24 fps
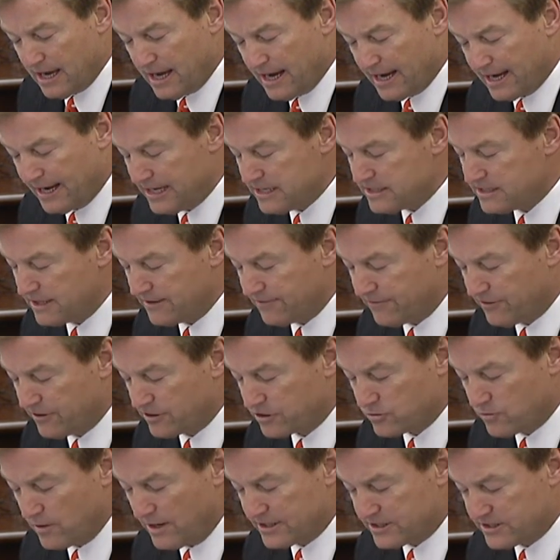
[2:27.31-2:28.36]
I guess the
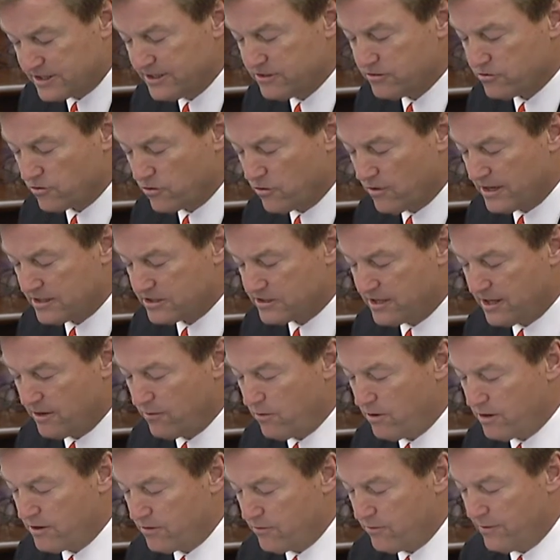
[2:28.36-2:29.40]
first question, this is a question I
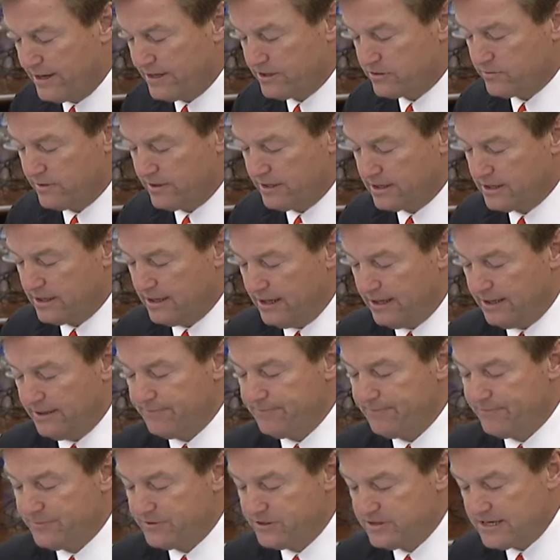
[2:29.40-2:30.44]
wanted to raise with
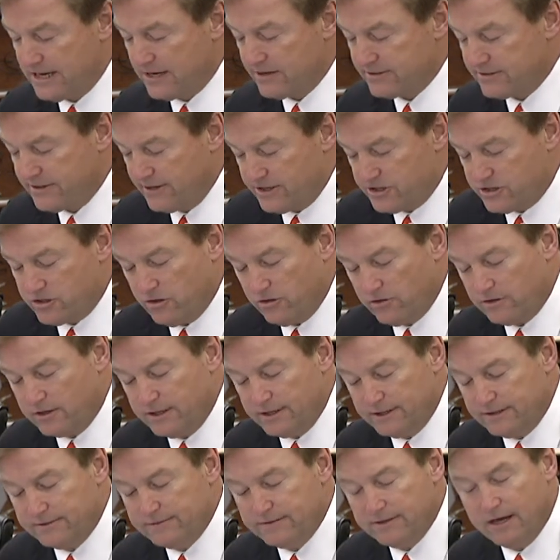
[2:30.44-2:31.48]
Secretary
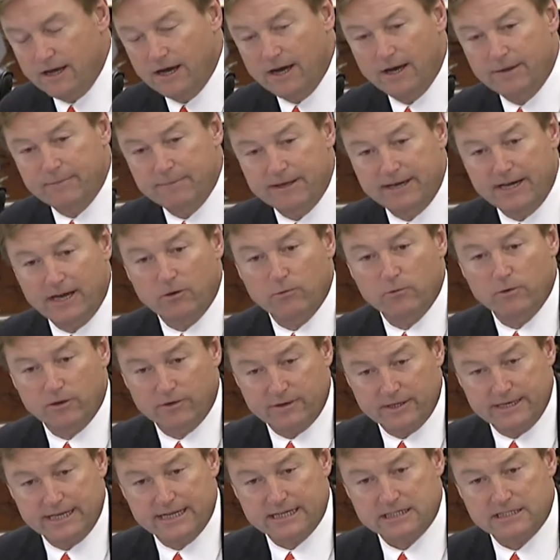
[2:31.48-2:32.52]
Shulkin, and I will
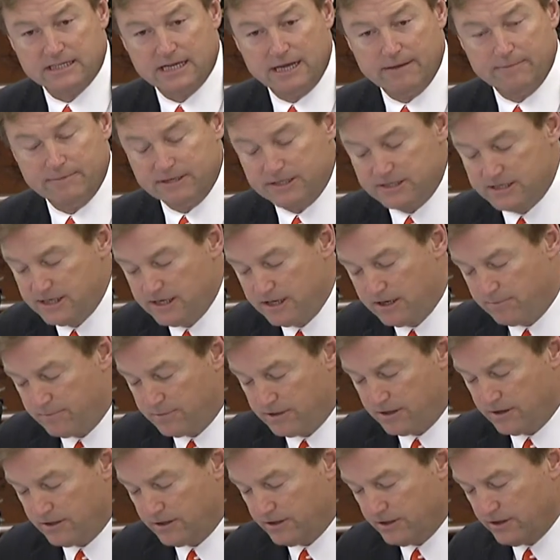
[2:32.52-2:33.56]
the next time he's here,
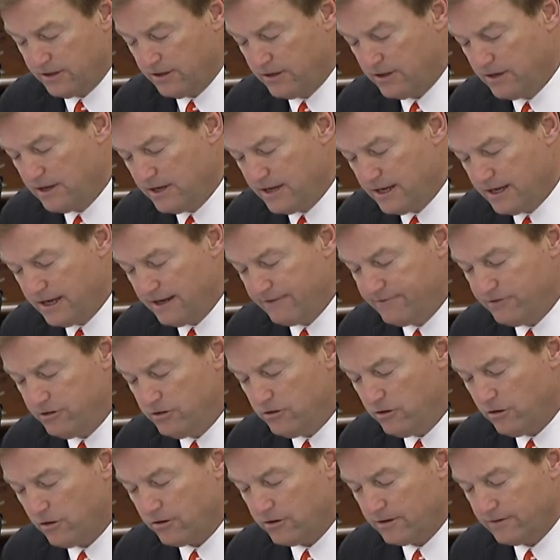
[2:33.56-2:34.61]
but have
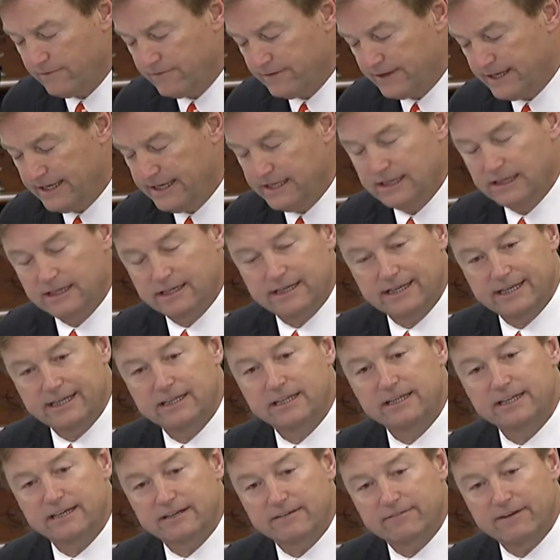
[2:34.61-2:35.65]
you heard of
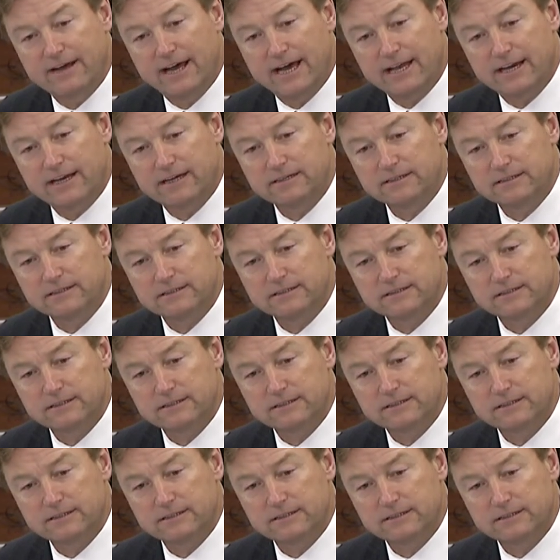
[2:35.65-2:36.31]
Ely, Nevada?